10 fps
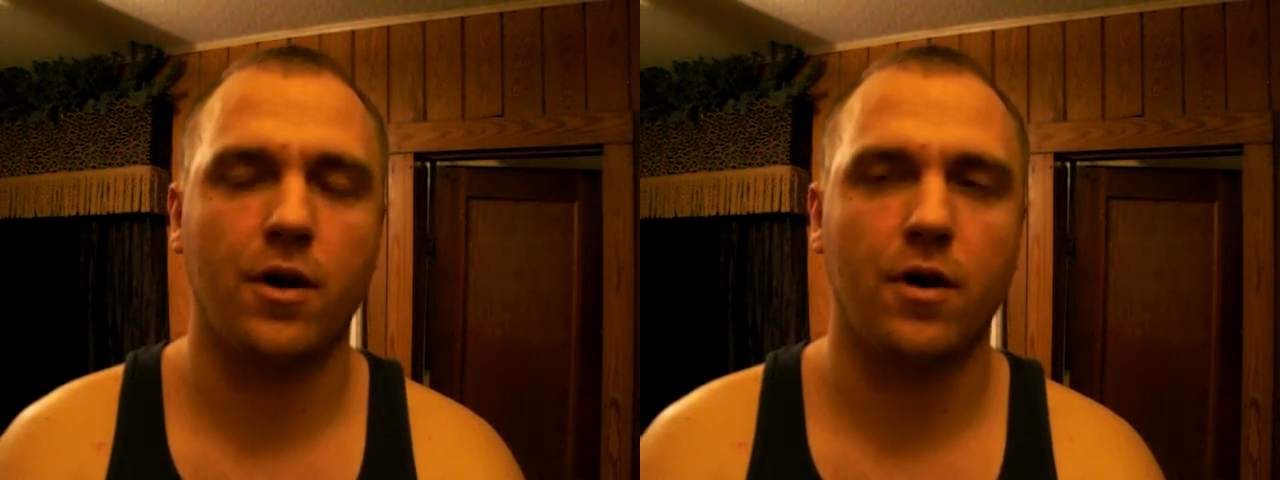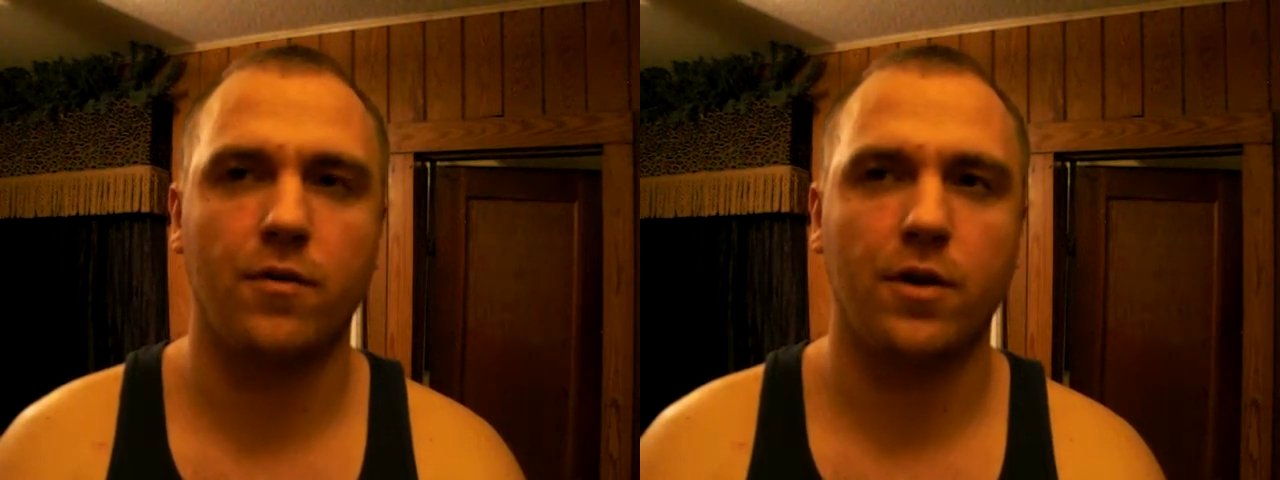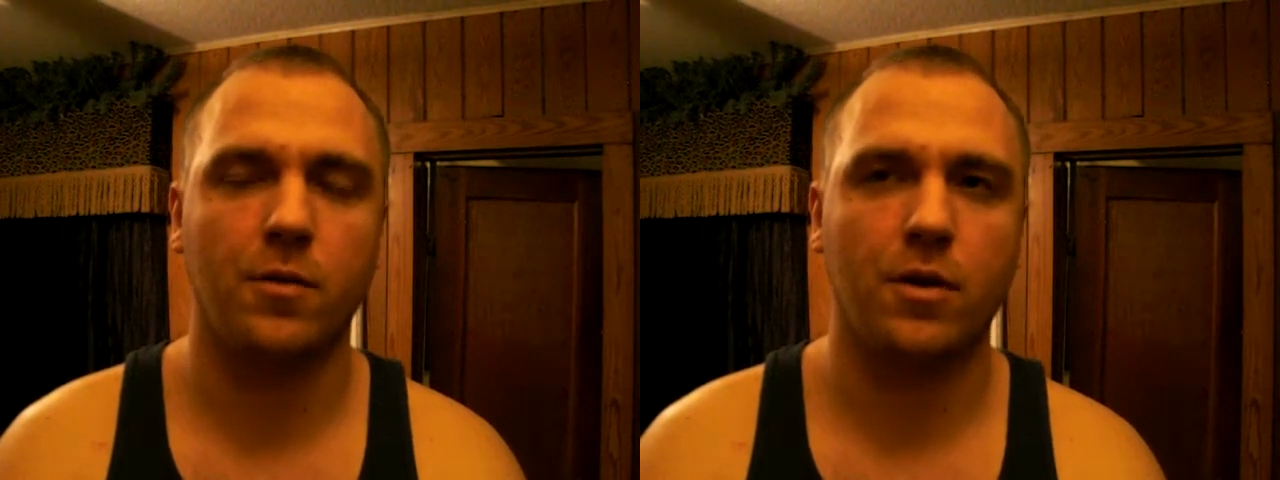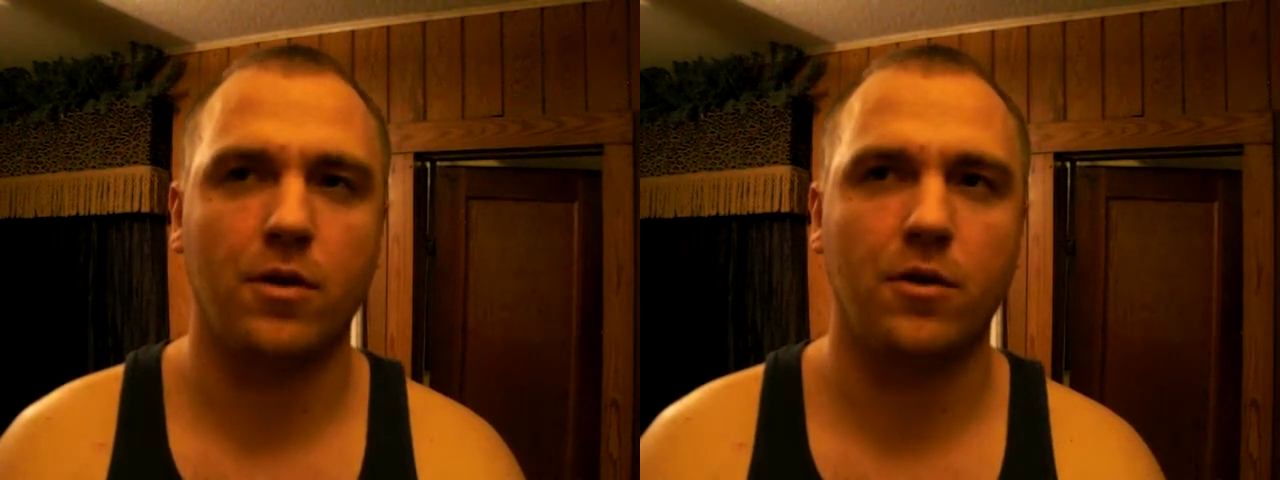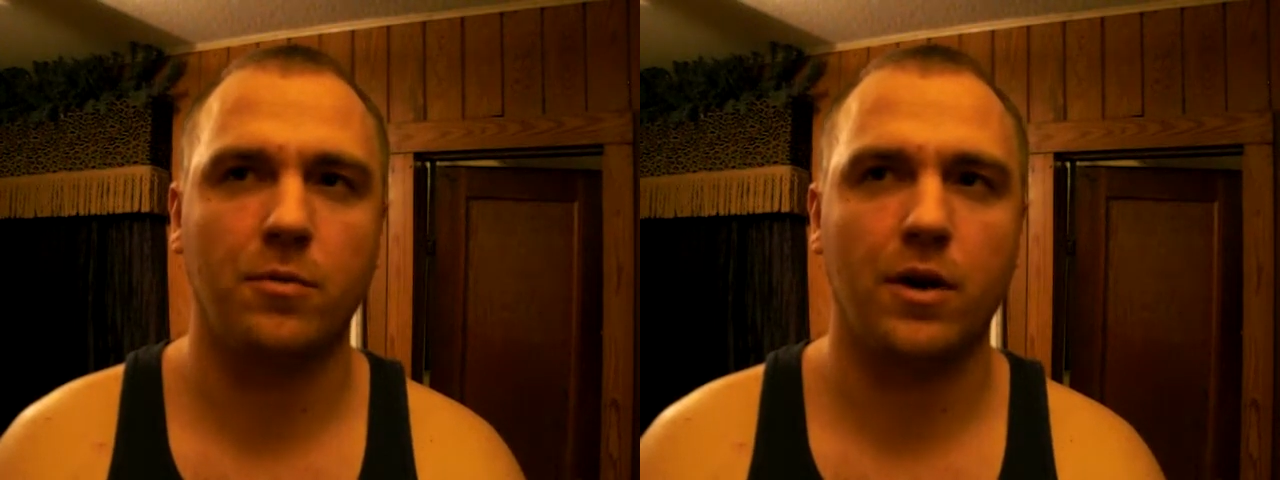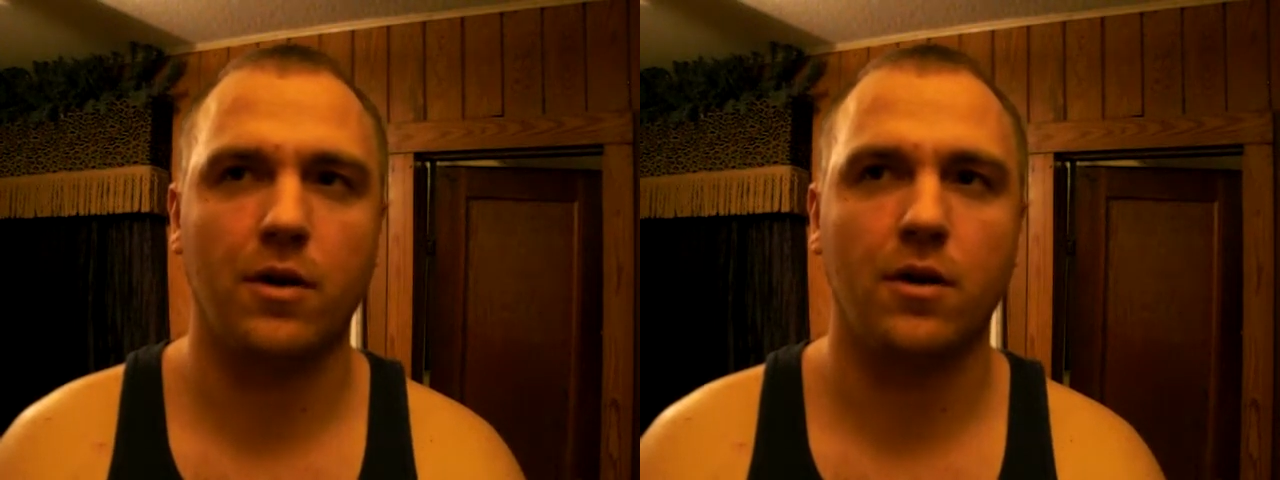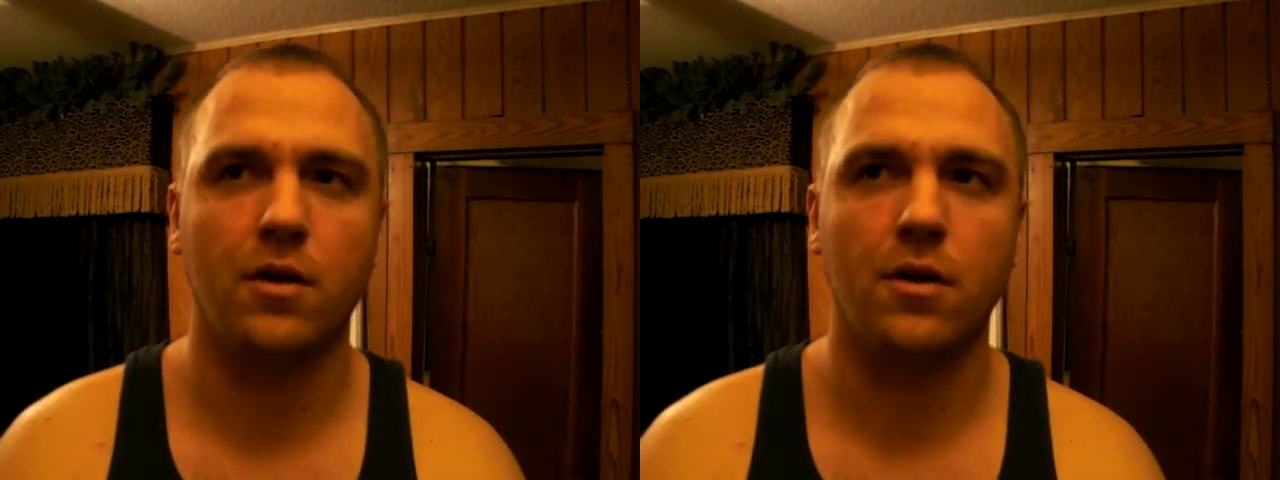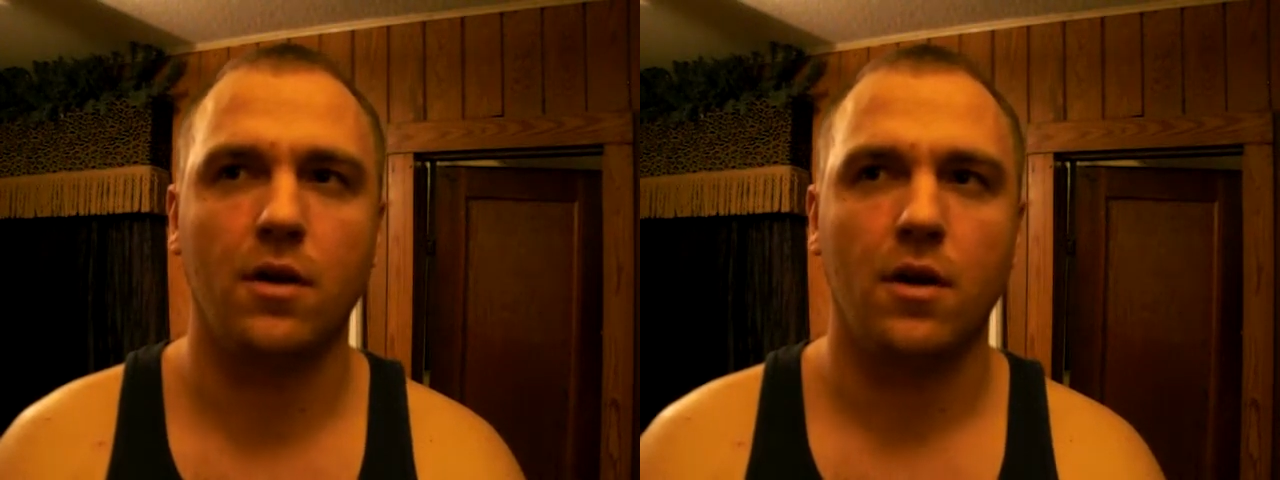off, getting the clothes back on,